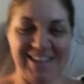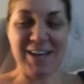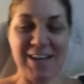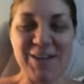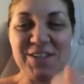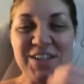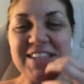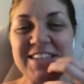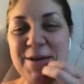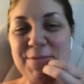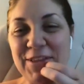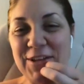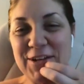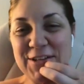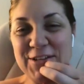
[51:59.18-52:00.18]
I was gonna say I'm
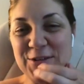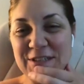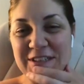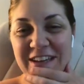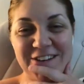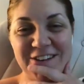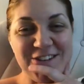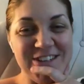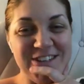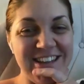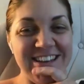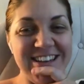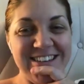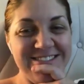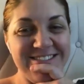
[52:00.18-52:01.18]
a little too scared to
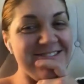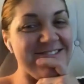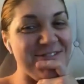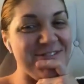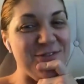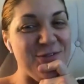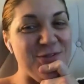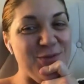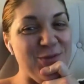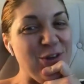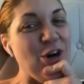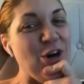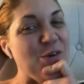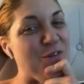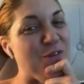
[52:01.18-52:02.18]
like
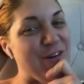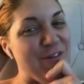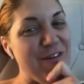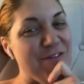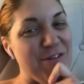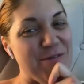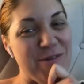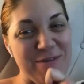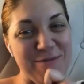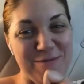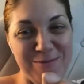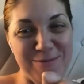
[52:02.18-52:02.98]
go in front of everyone,